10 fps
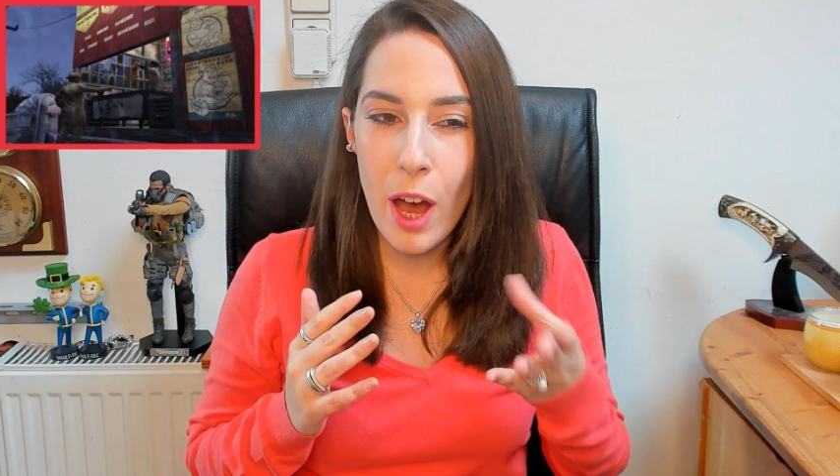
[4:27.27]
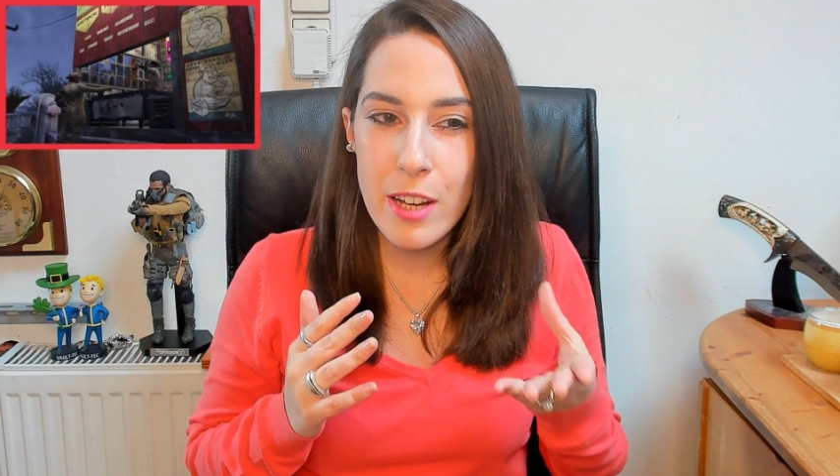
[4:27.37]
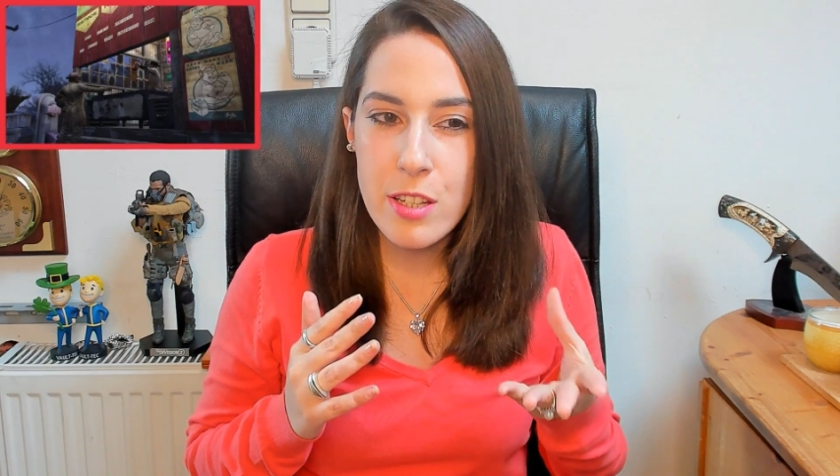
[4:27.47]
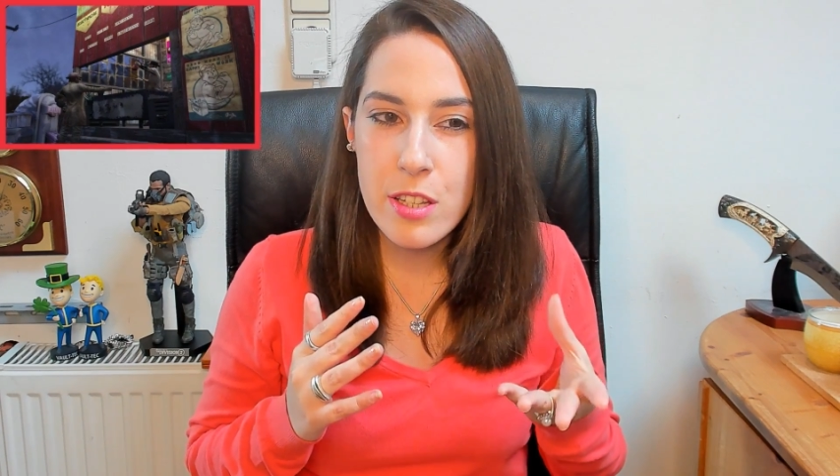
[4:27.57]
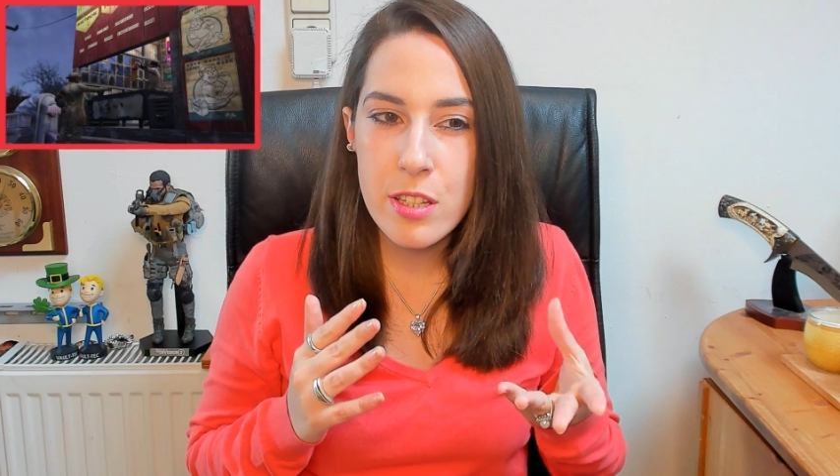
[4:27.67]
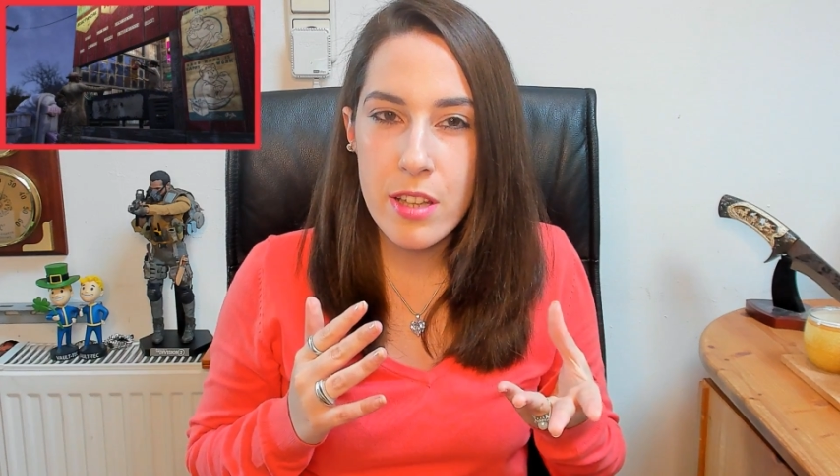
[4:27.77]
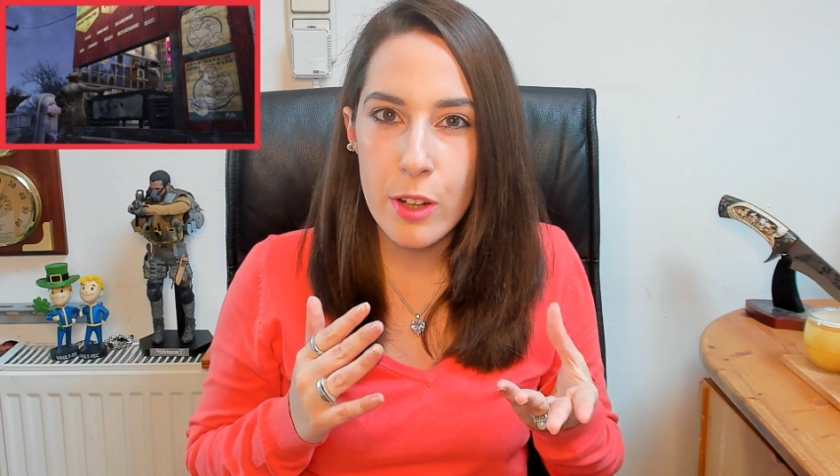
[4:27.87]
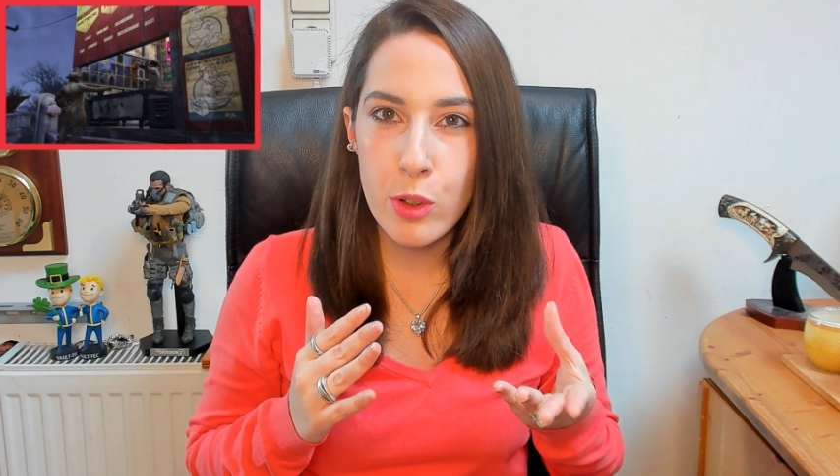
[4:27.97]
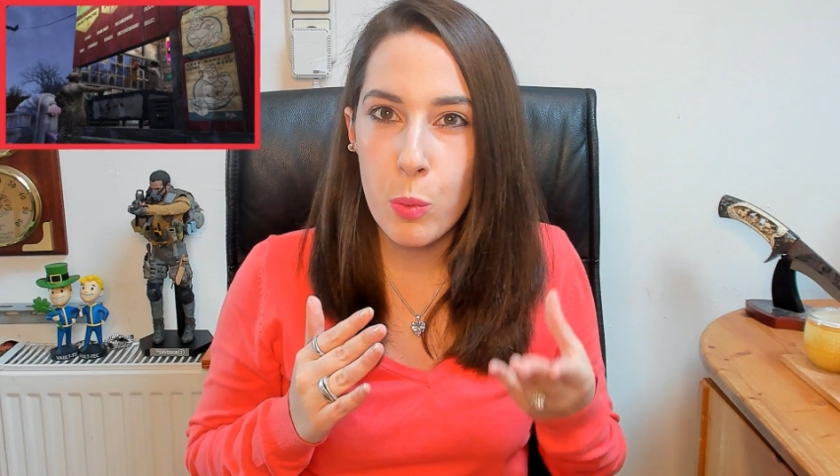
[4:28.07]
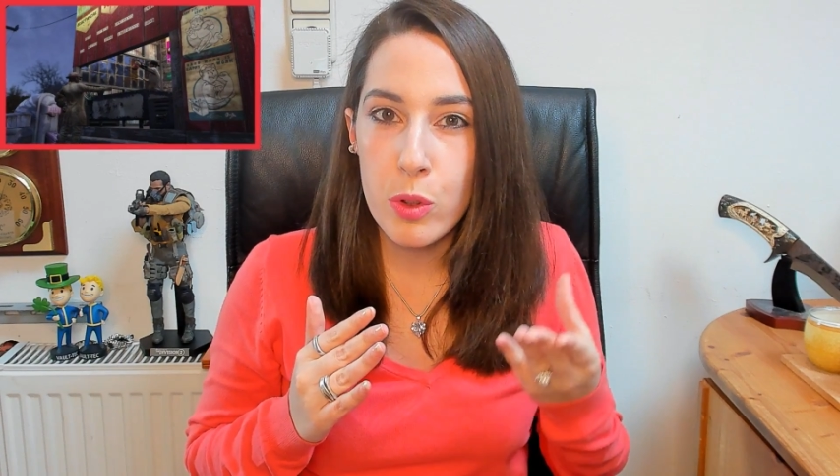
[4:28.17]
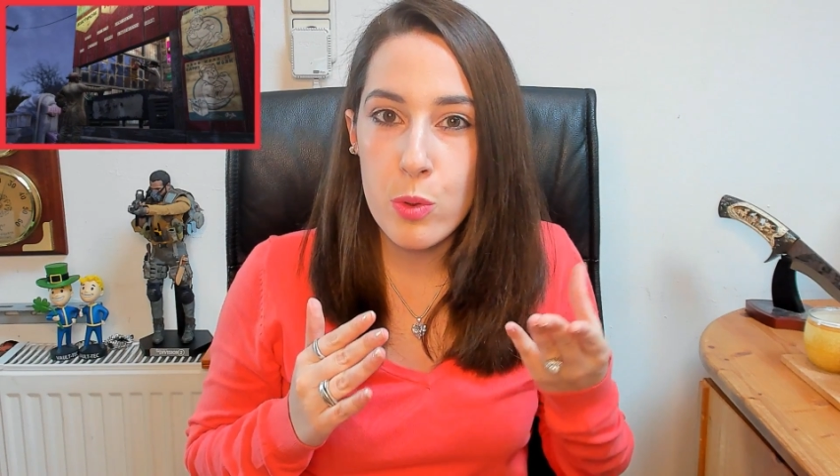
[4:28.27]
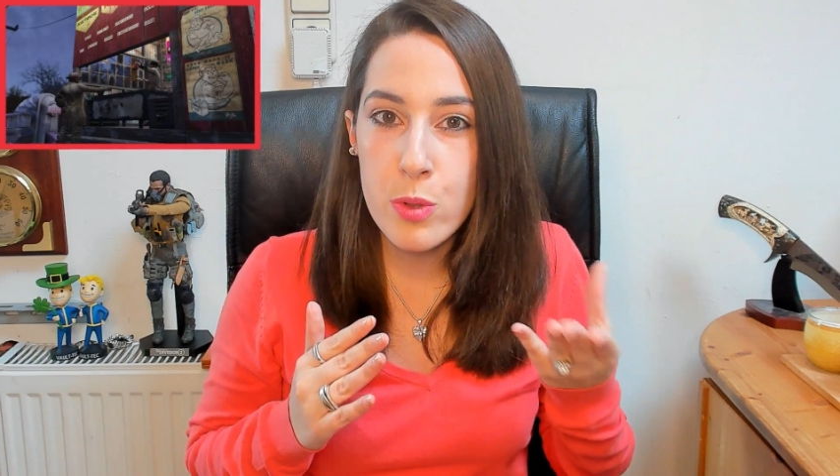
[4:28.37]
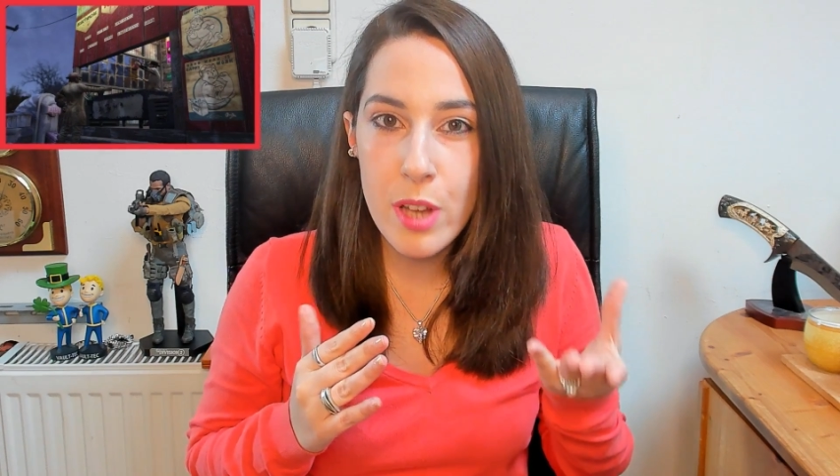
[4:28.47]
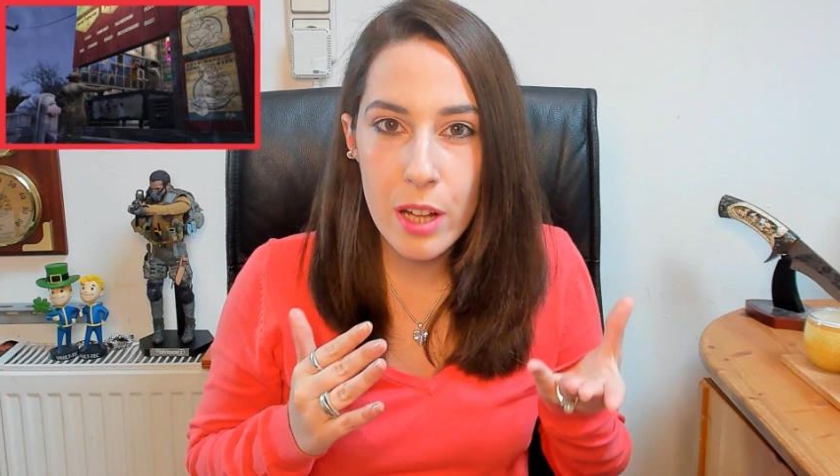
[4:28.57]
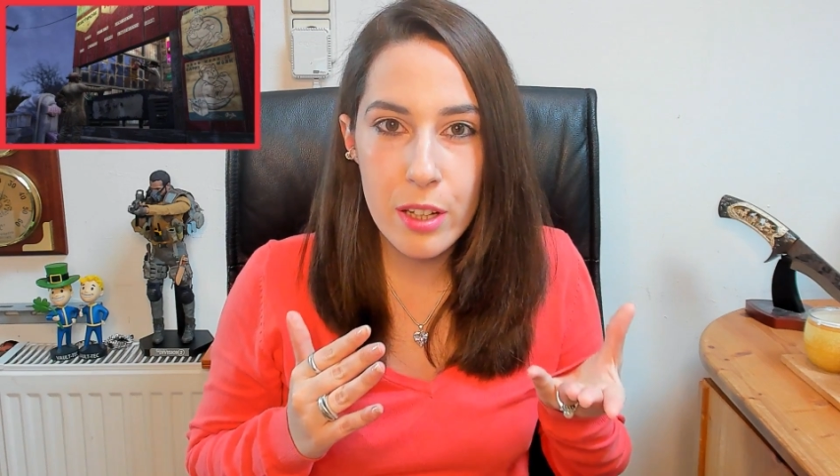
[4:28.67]
price that you
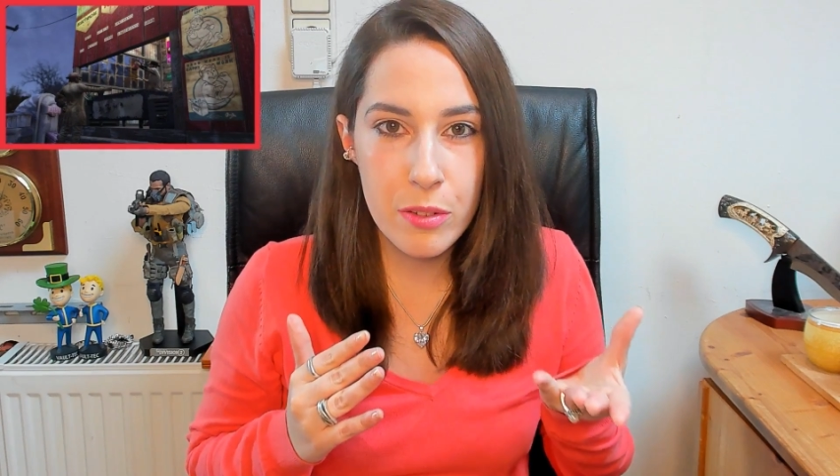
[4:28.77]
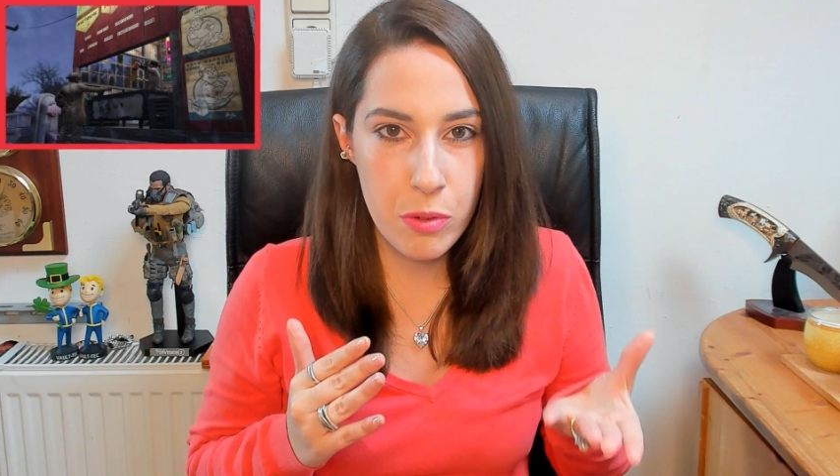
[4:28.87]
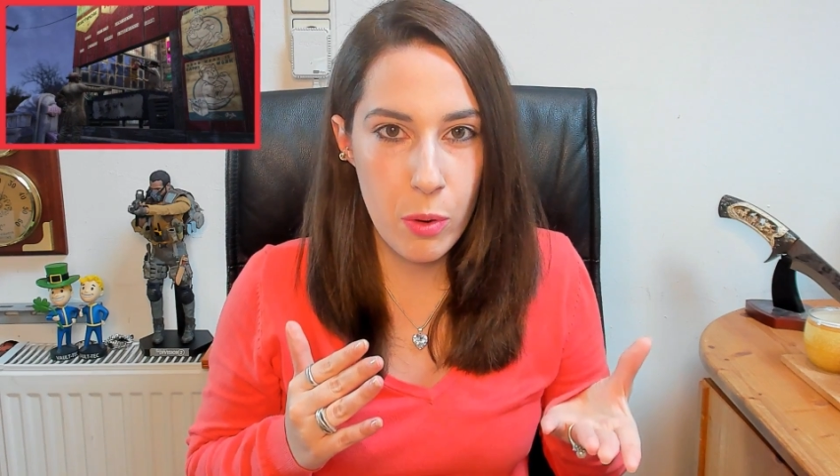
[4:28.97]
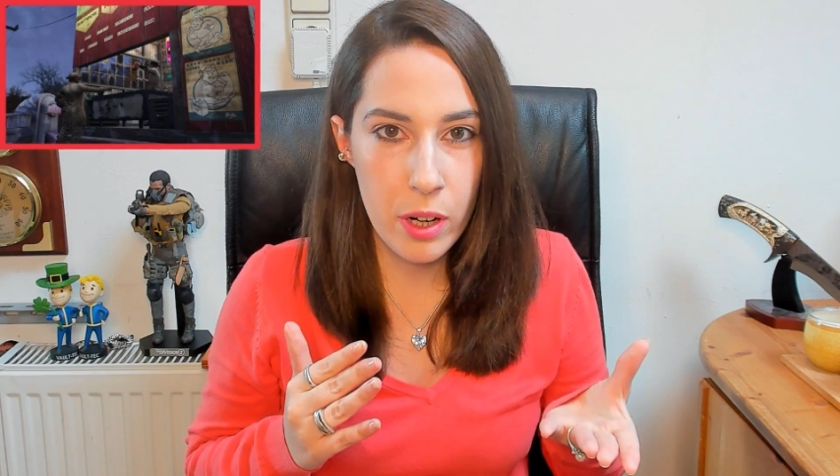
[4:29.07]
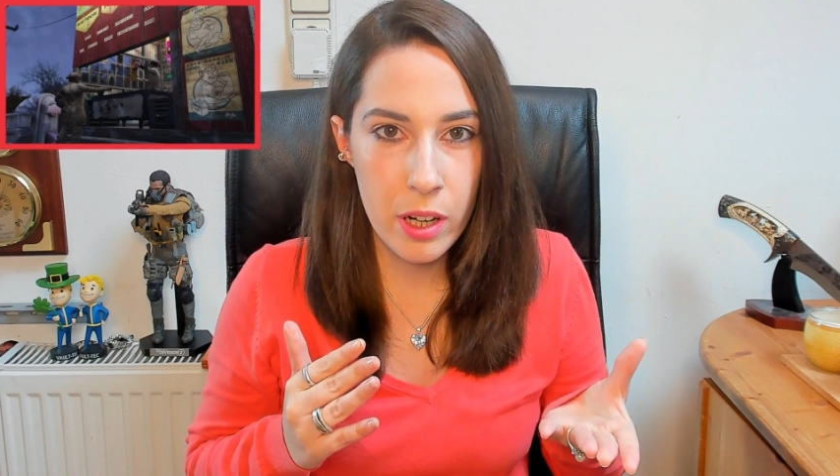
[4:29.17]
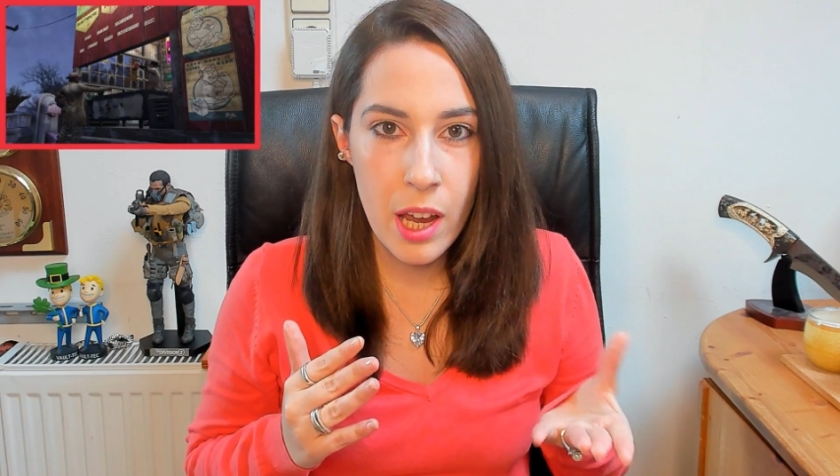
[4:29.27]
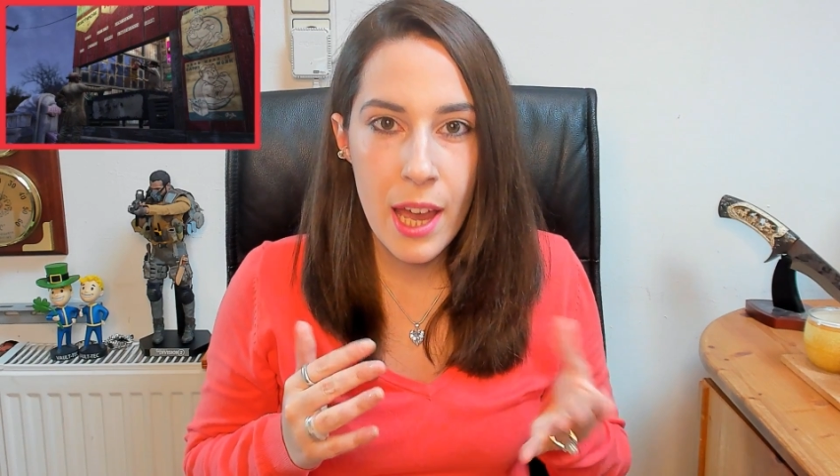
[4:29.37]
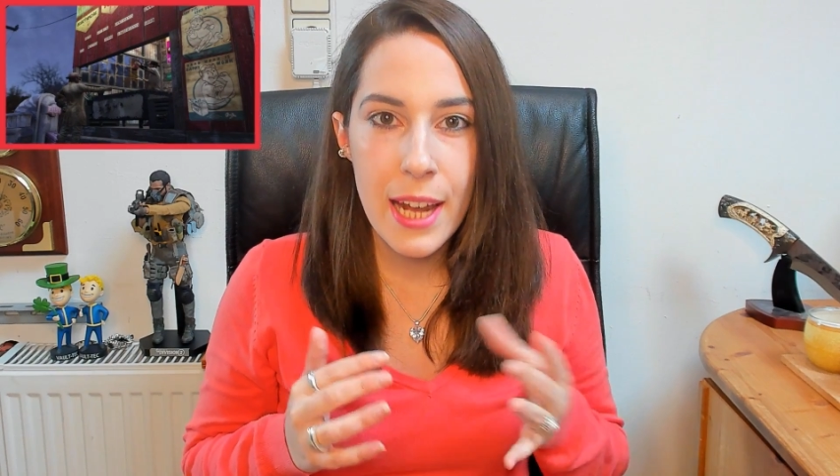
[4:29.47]
want to sell it for.